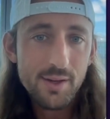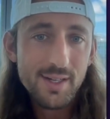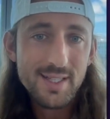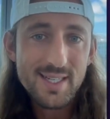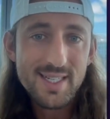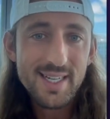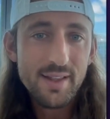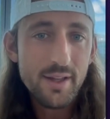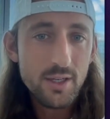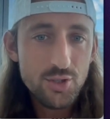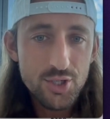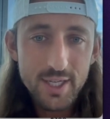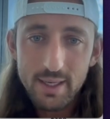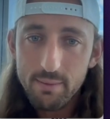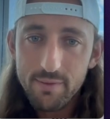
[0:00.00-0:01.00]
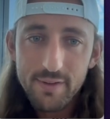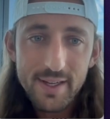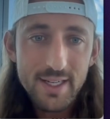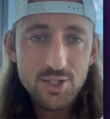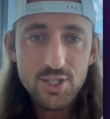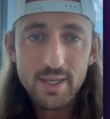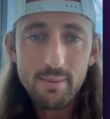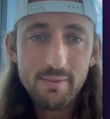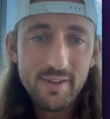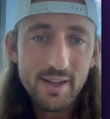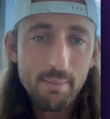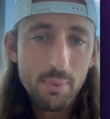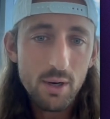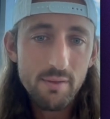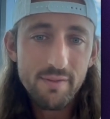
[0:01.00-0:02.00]
You can see their
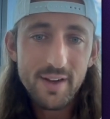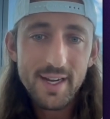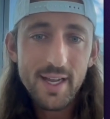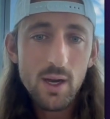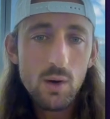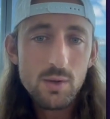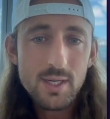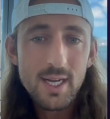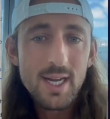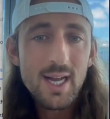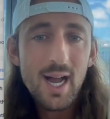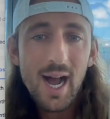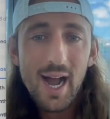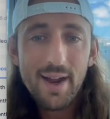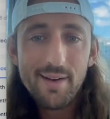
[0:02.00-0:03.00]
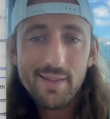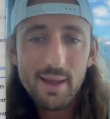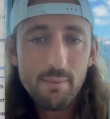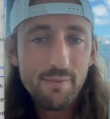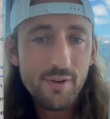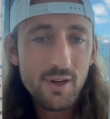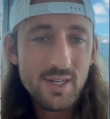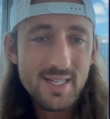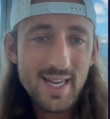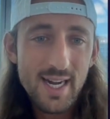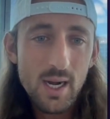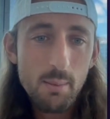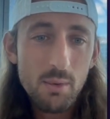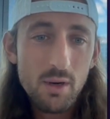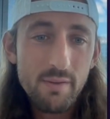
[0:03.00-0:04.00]
GMV per videos, hire them for a set
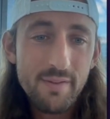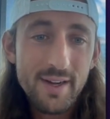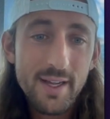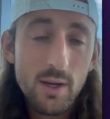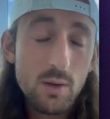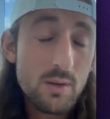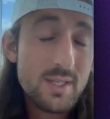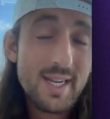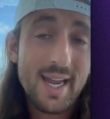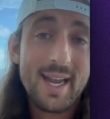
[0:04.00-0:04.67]
number of videos.